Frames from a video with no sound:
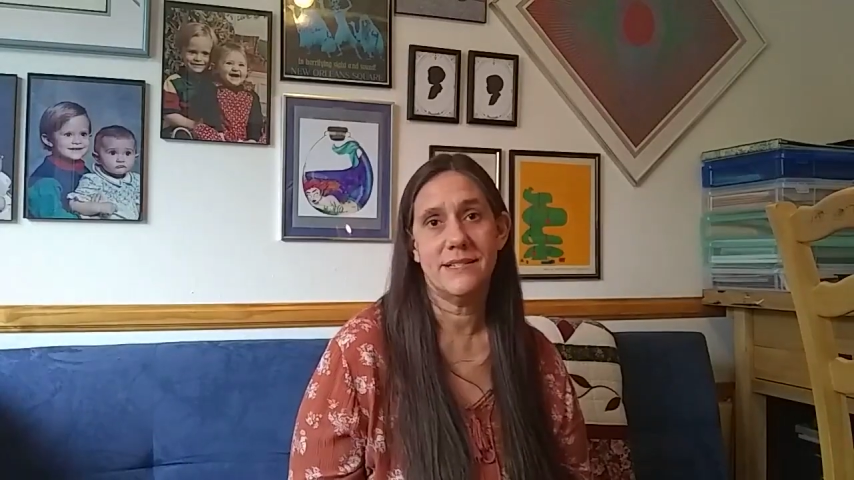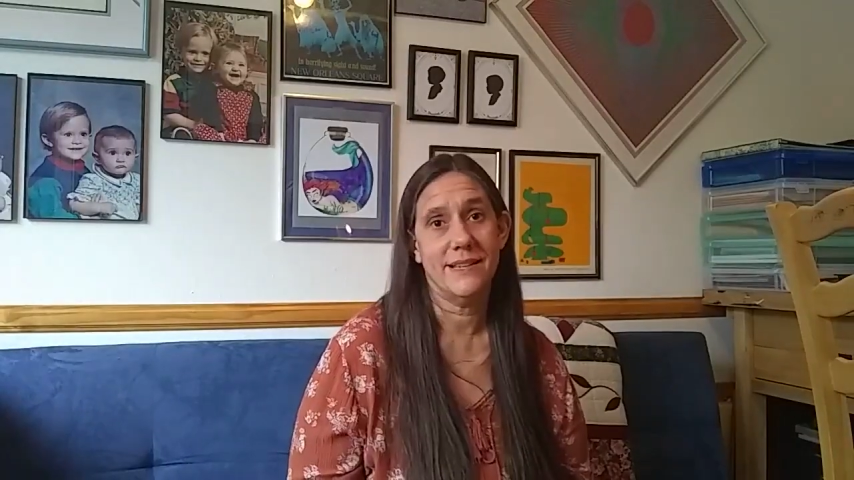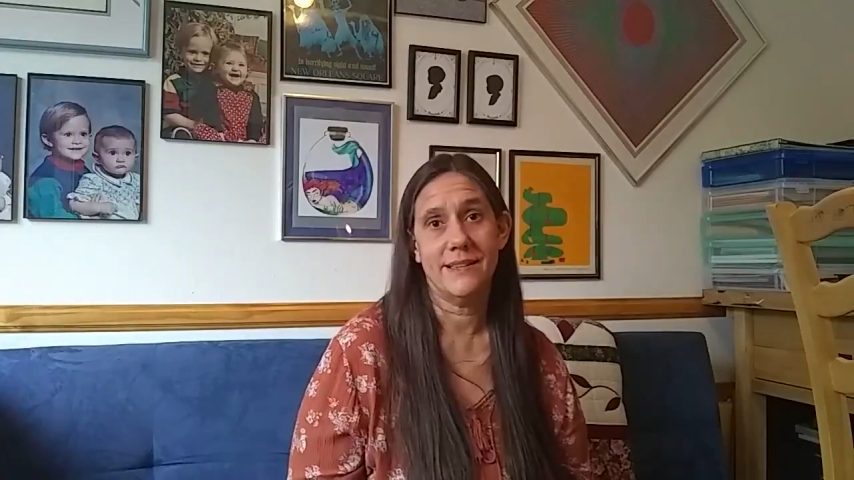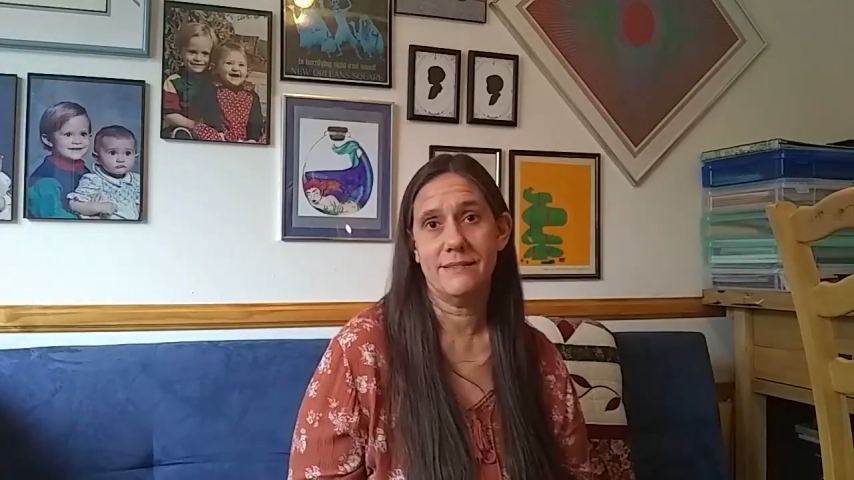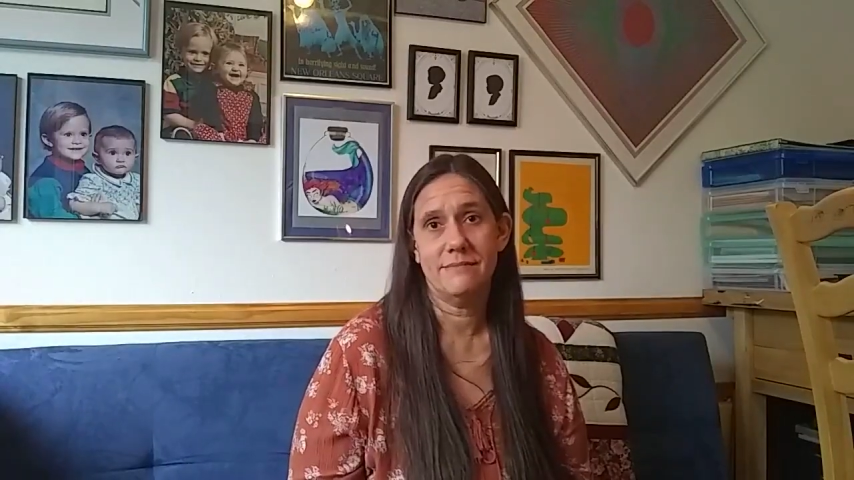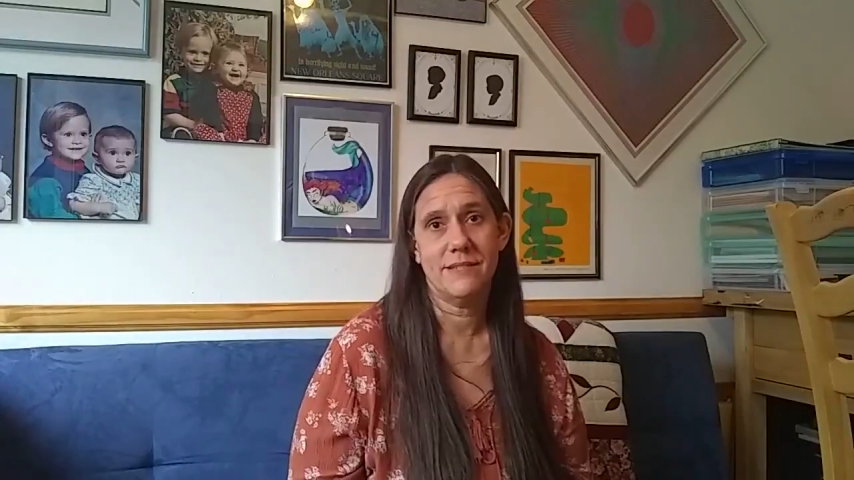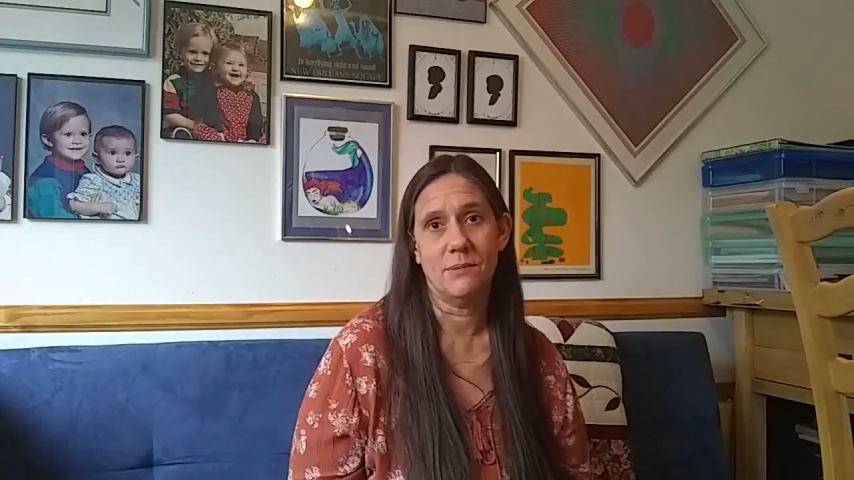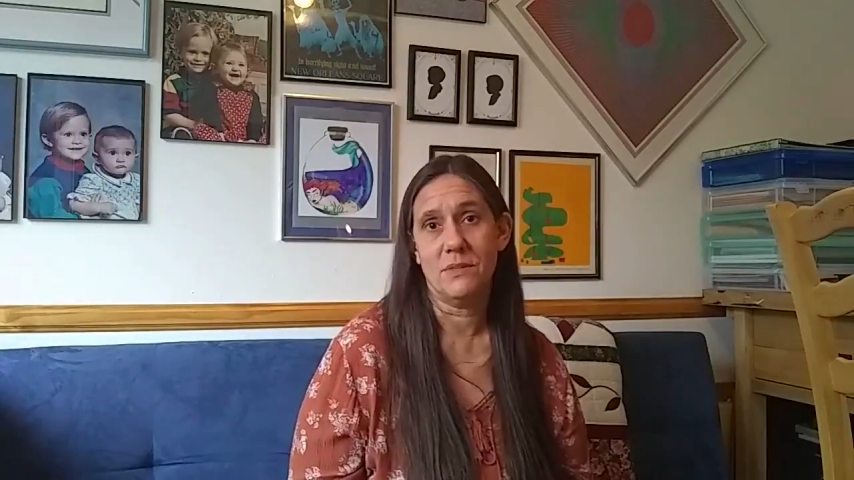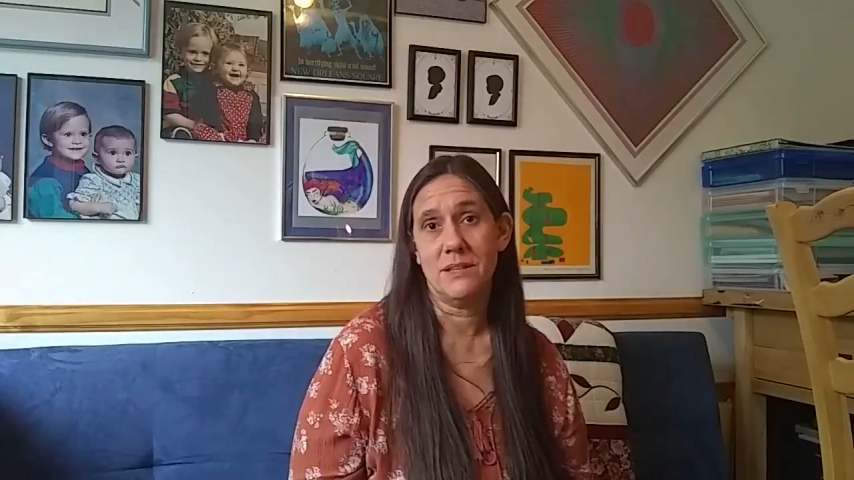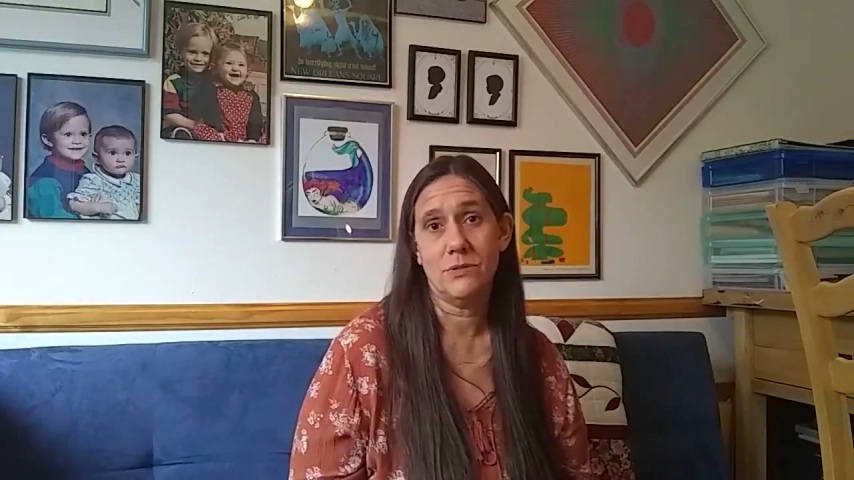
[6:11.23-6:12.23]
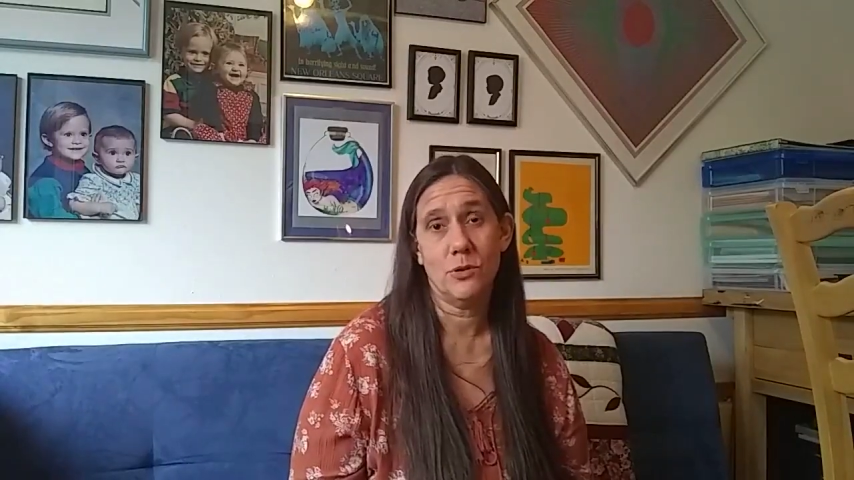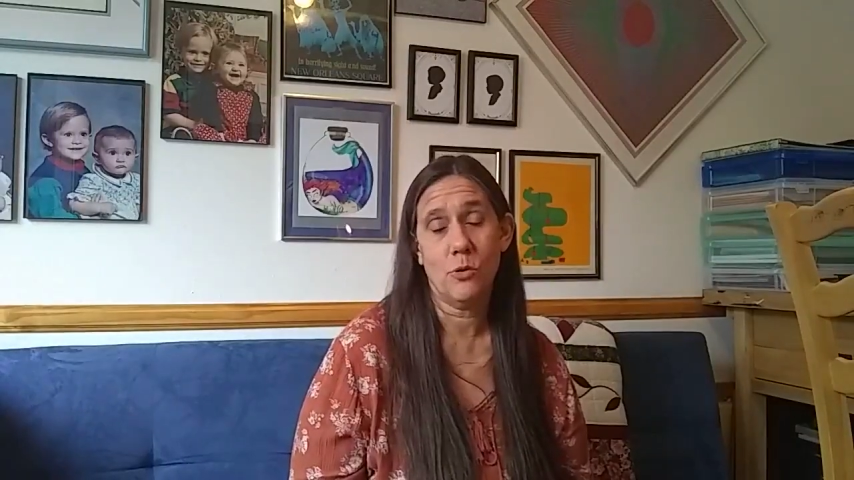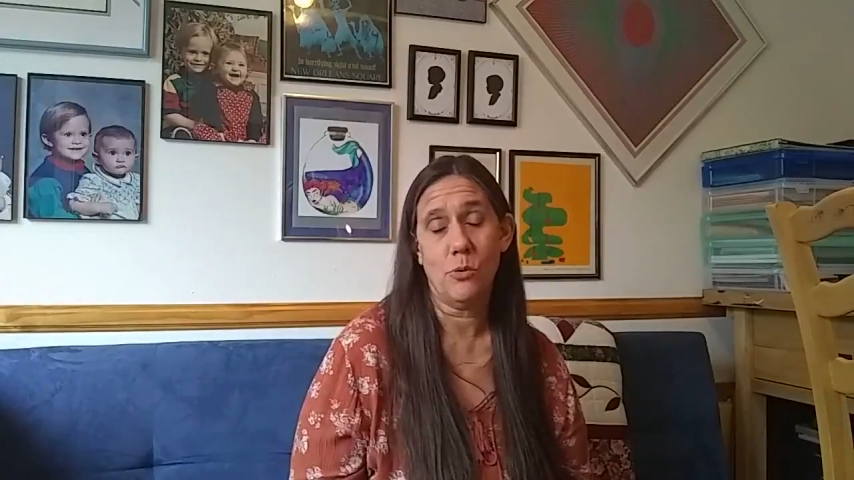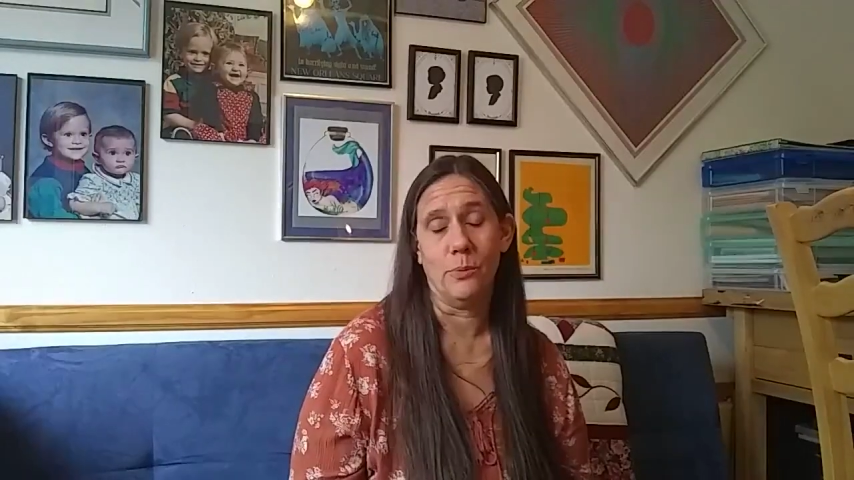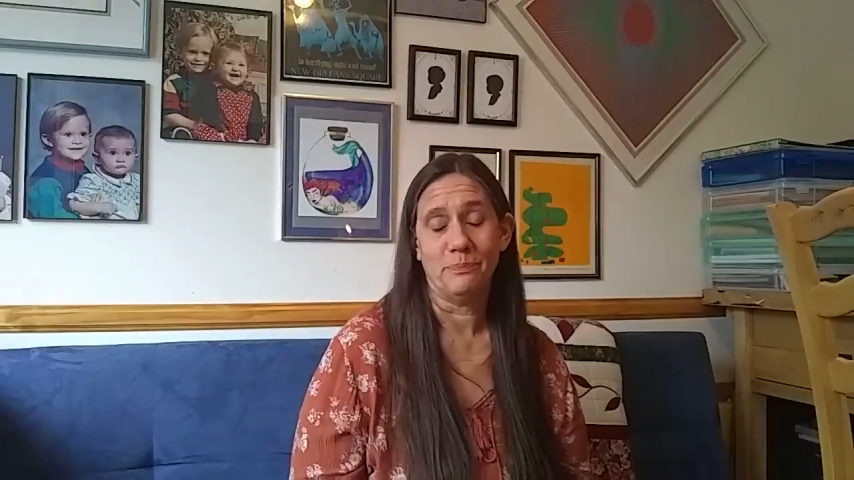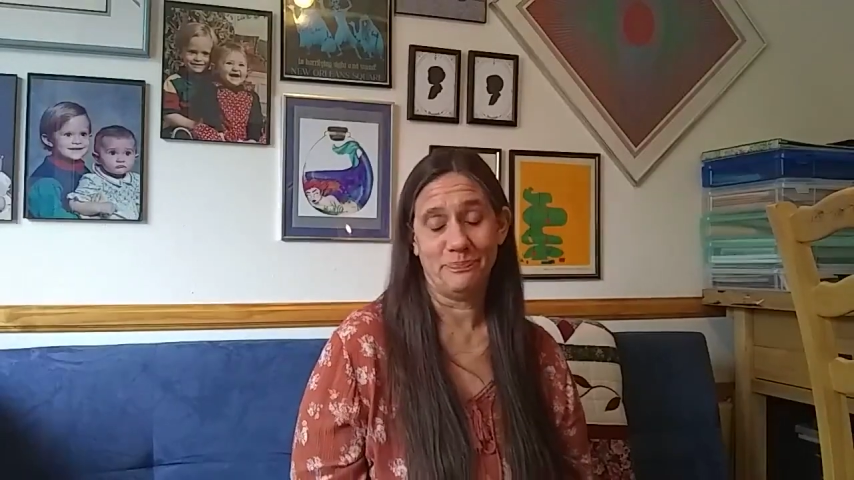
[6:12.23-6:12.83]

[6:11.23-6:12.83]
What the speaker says: think some things are cool.